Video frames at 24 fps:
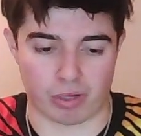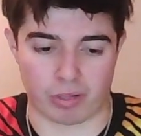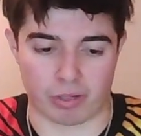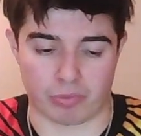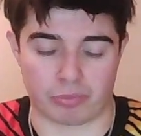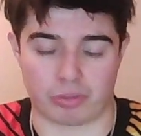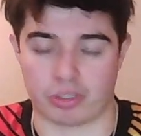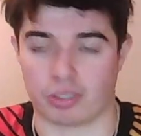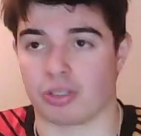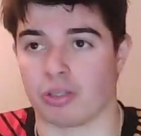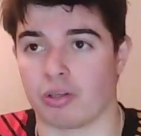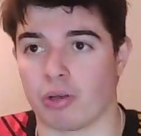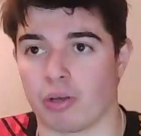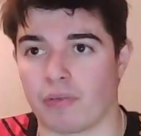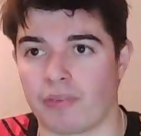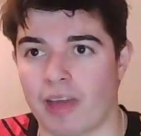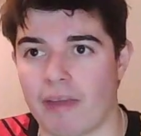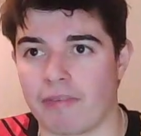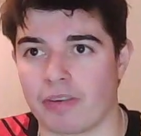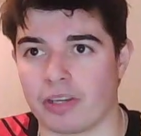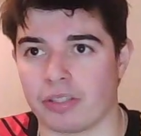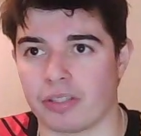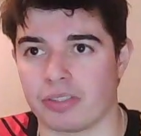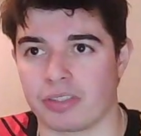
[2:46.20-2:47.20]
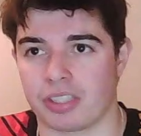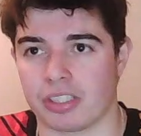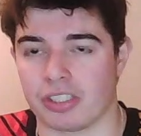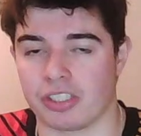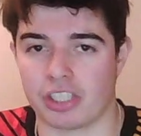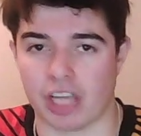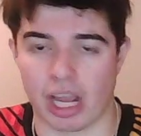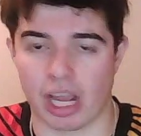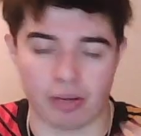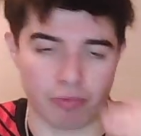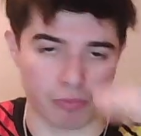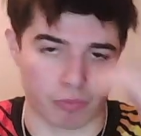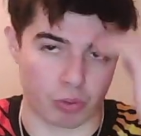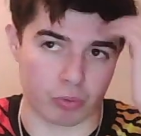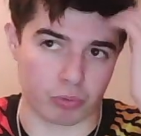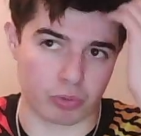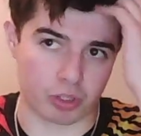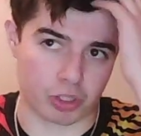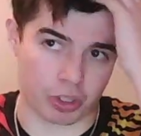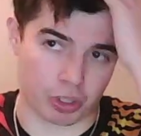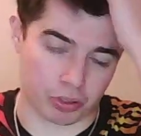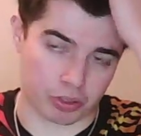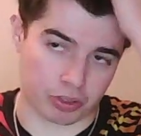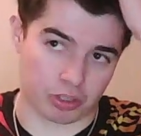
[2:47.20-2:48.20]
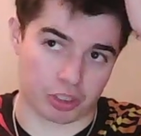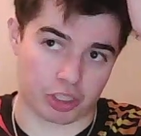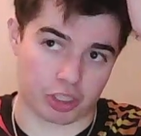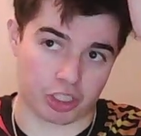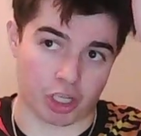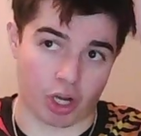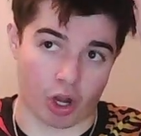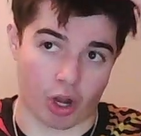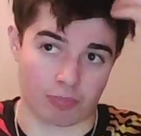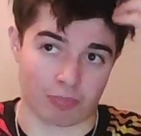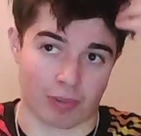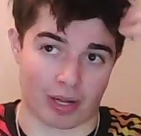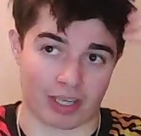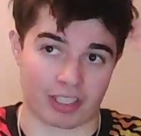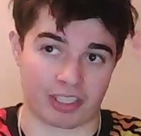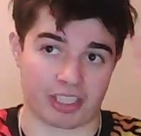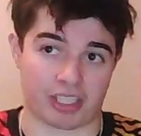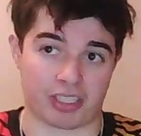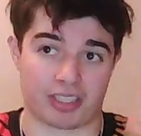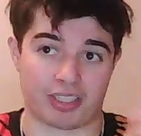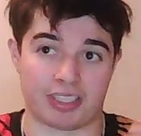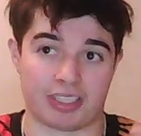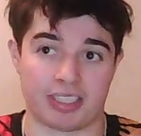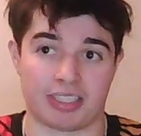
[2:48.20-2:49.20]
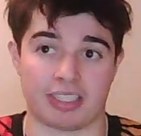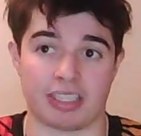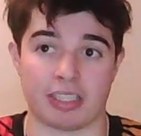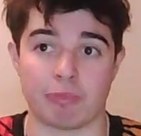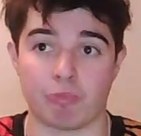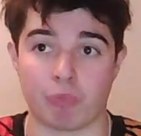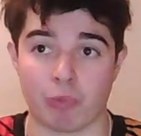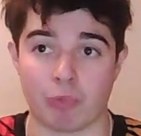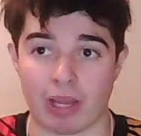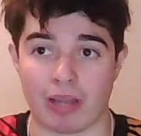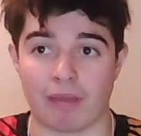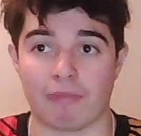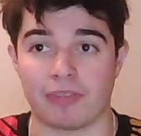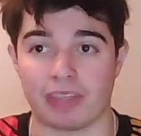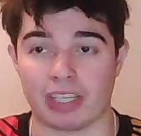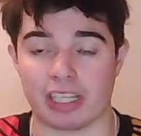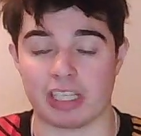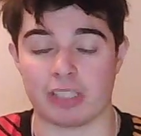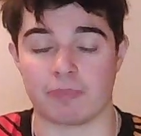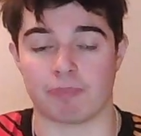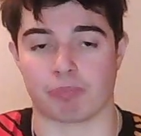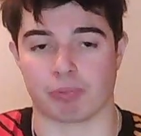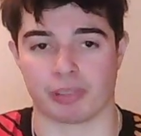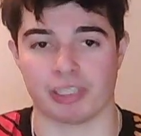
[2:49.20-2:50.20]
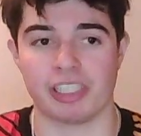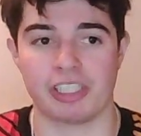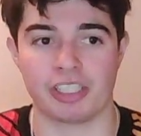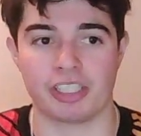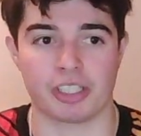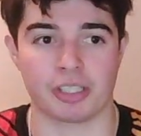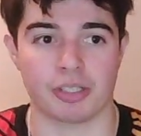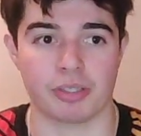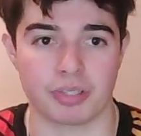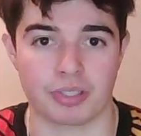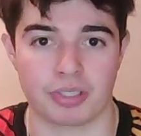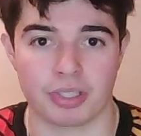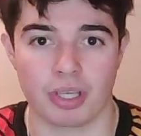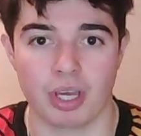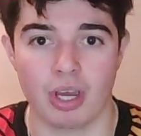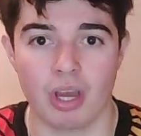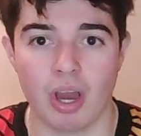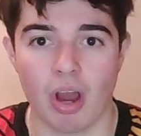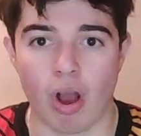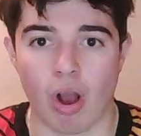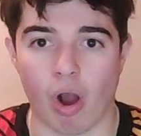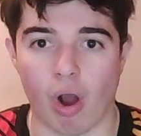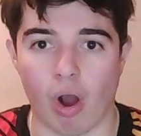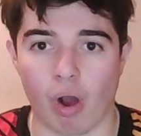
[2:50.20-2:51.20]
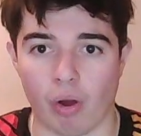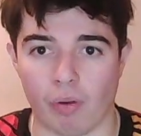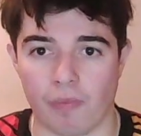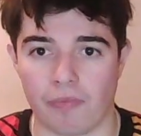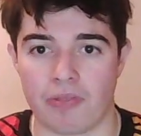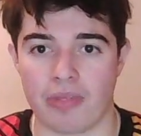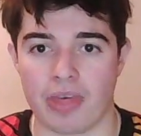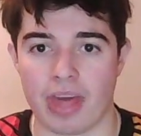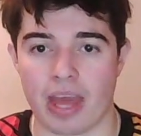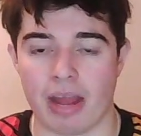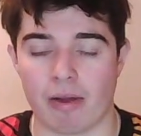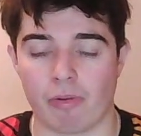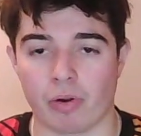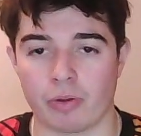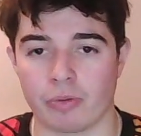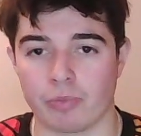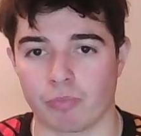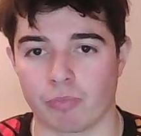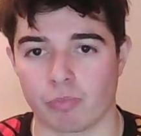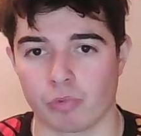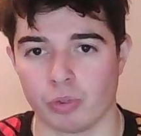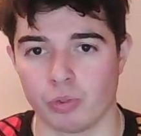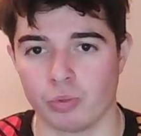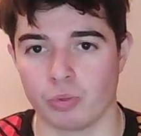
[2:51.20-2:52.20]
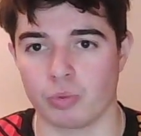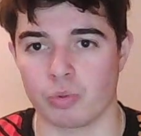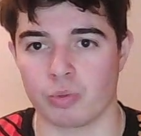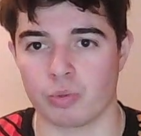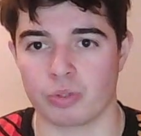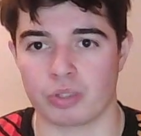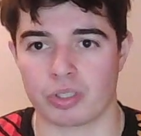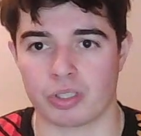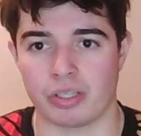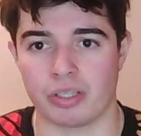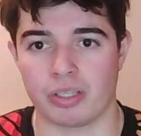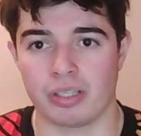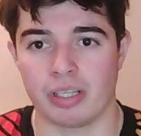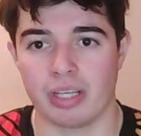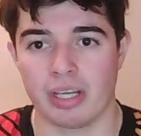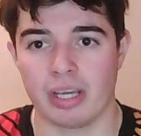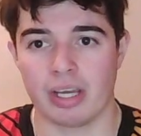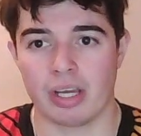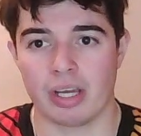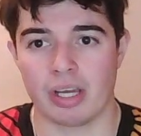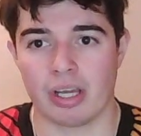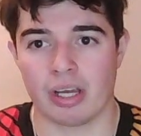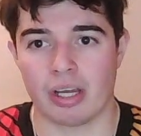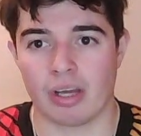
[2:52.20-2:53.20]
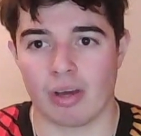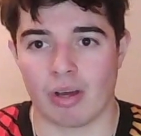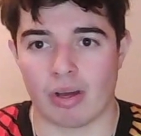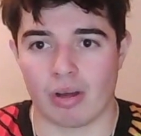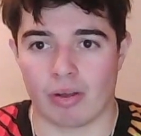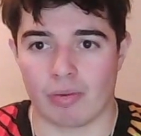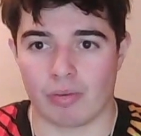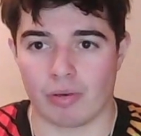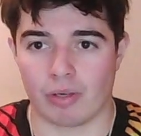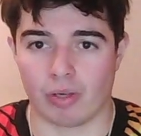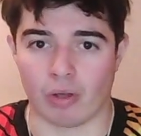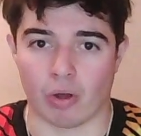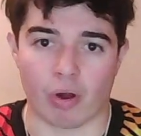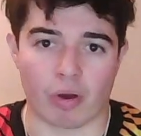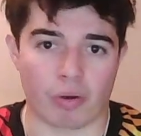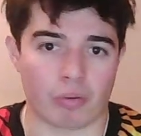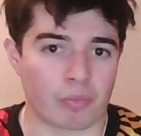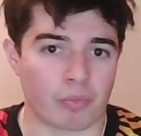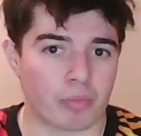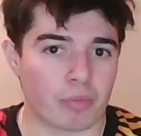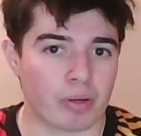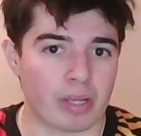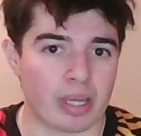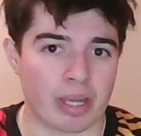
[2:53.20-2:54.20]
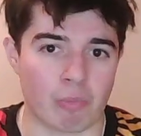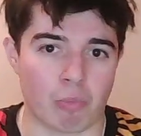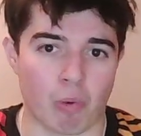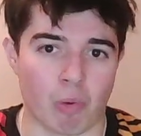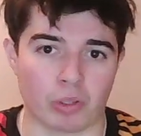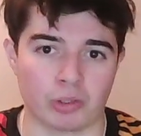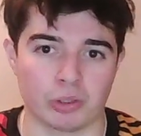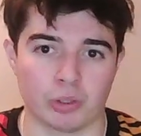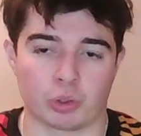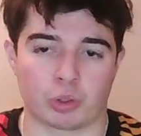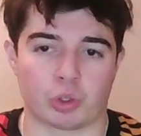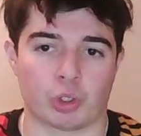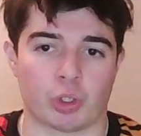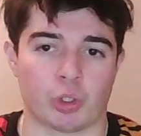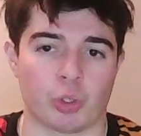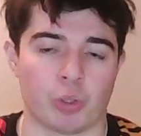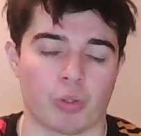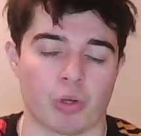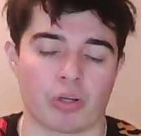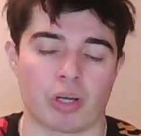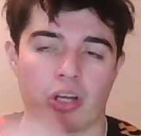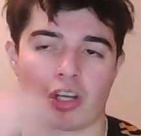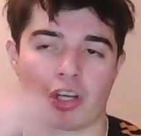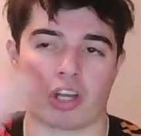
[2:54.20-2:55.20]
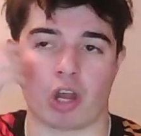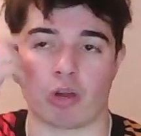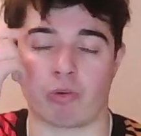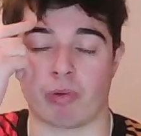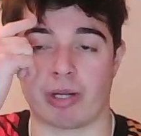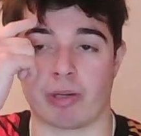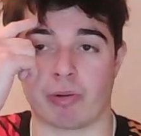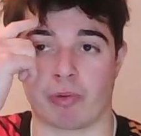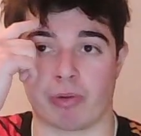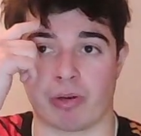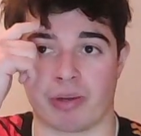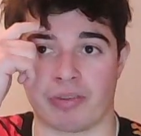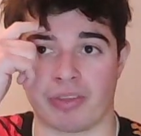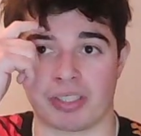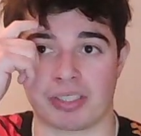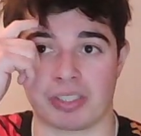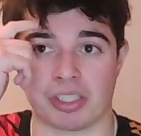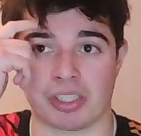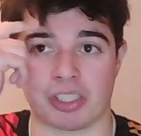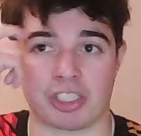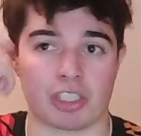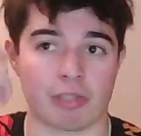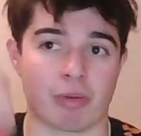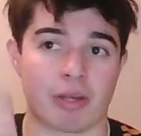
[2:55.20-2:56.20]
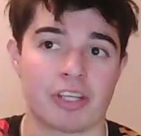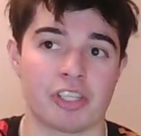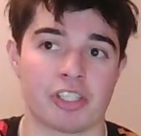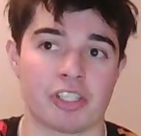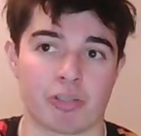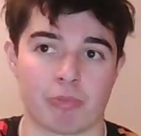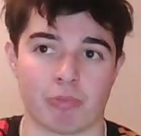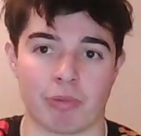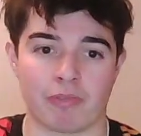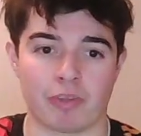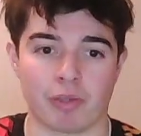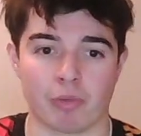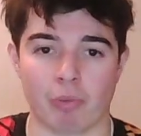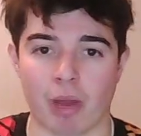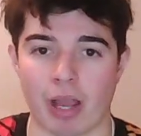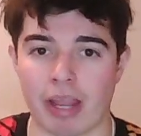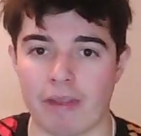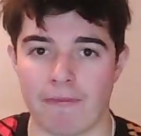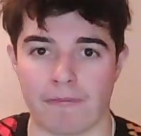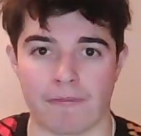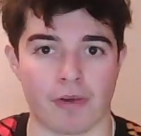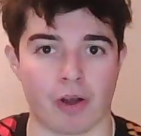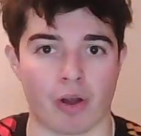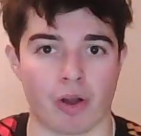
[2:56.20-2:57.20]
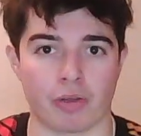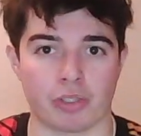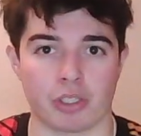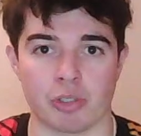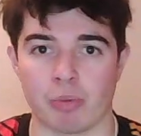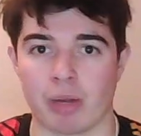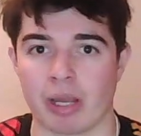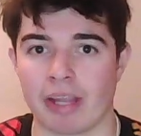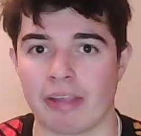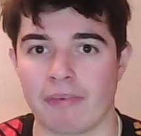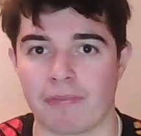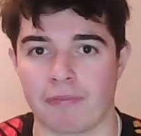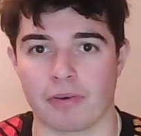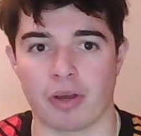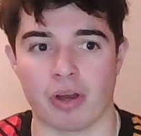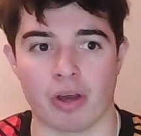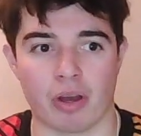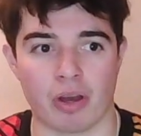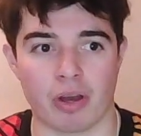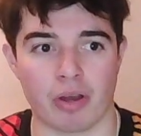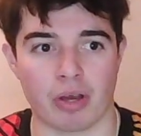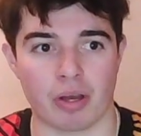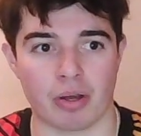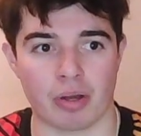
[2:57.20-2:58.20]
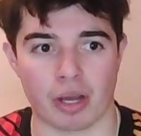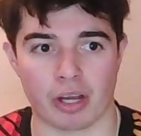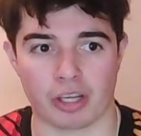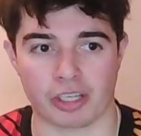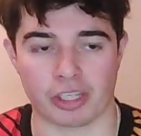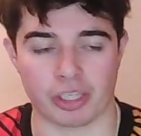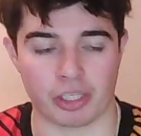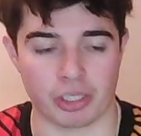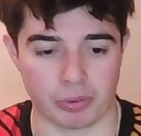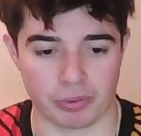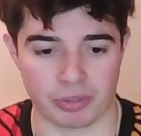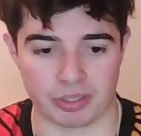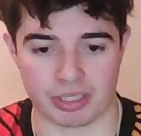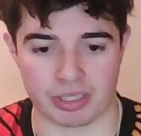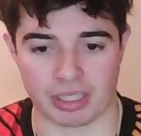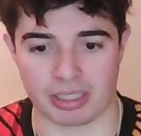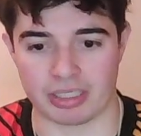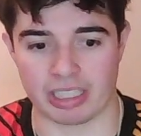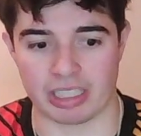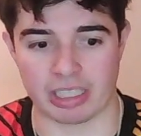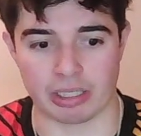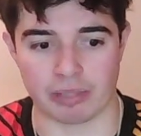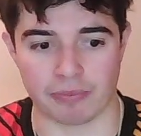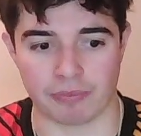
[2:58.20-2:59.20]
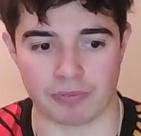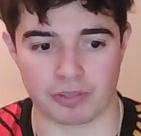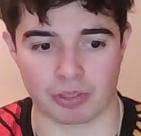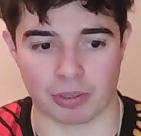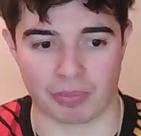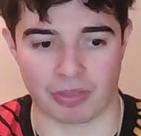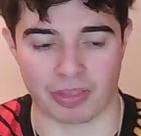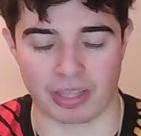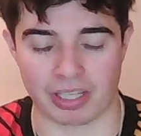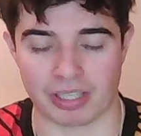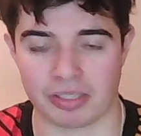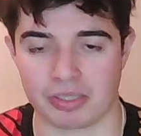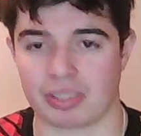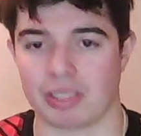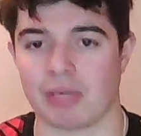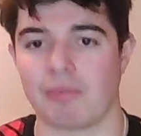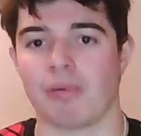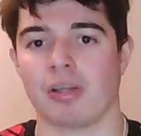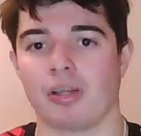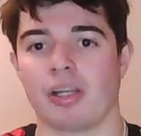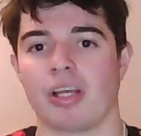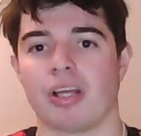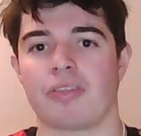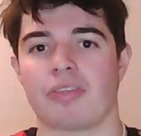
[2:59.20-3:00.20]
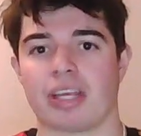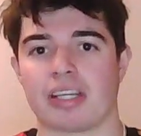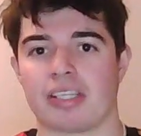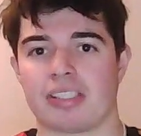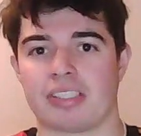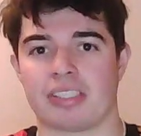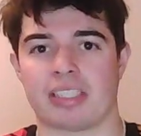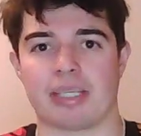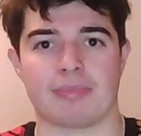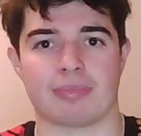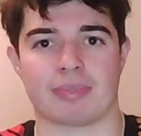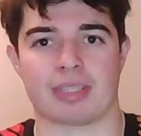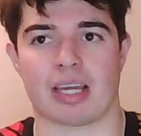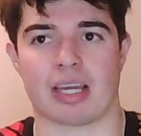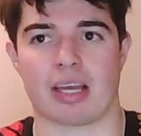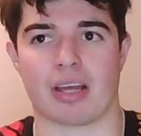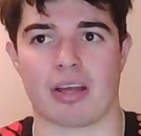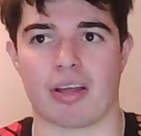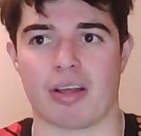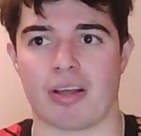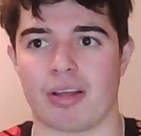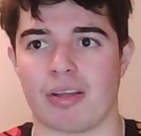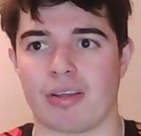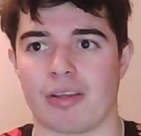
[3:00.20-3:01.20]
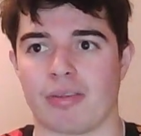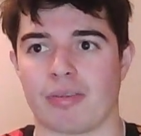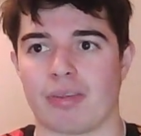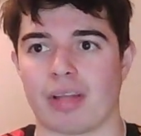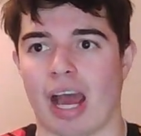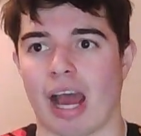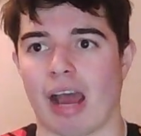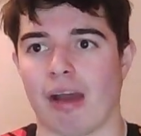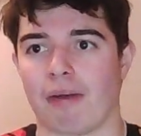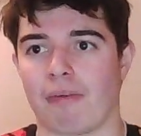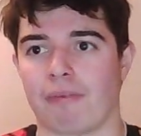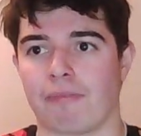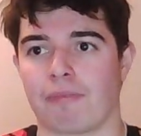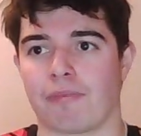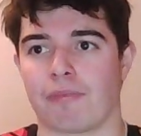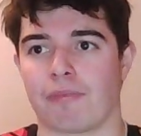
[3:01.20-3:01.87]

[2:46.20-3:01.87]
just enough evidence in general just to charge Manchester City with these breaches of their own rules. And look, it wasn't too long ago we were in the situation with UEFA. UEFA accused City of something similar. They seem to have